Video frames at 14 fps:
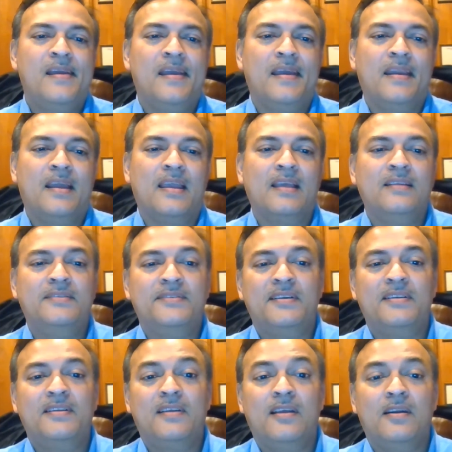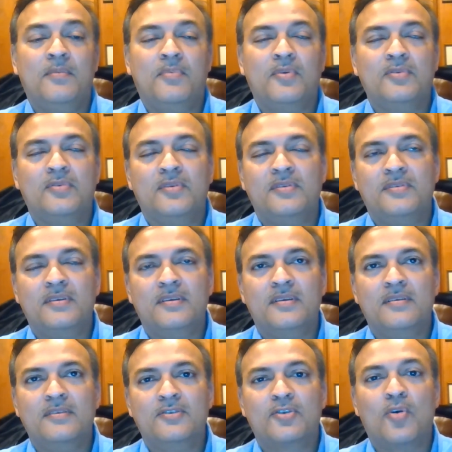and I guess statistical approach was
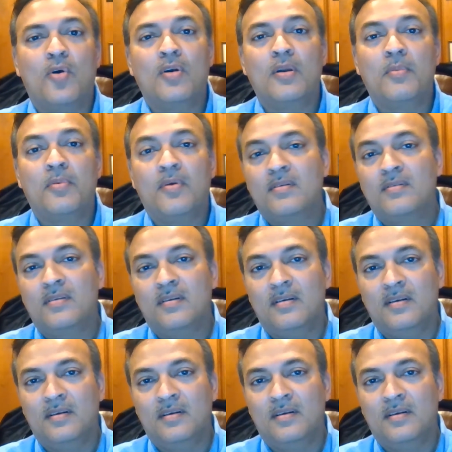scorned upon